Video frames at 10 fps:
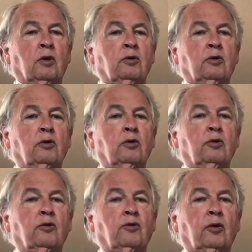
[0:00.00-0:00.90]

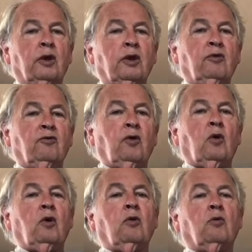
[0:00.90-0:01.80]
2, 3,
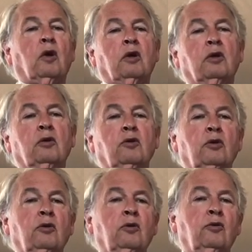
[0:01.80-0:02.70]
4, 1,
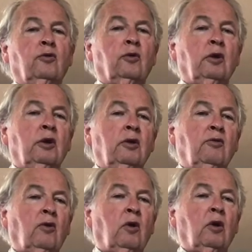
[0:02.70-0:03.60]
2, 3,
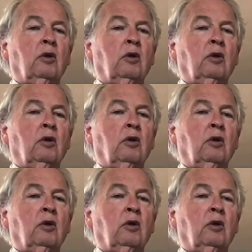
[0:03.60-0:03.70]
4.